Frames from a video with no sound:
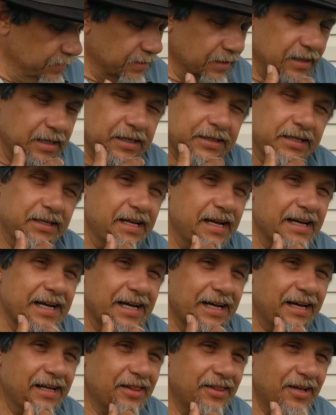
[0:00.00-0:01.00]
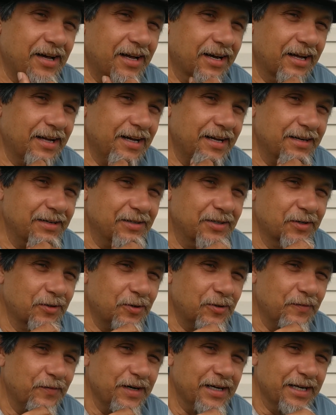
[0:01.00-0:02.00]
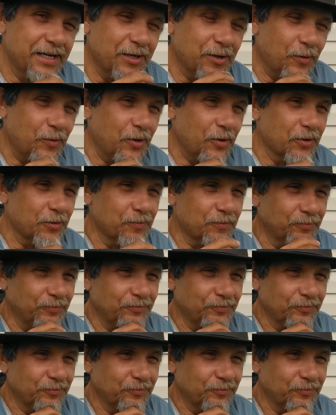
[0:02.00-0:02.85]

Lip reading: And today I thought I'd do a video on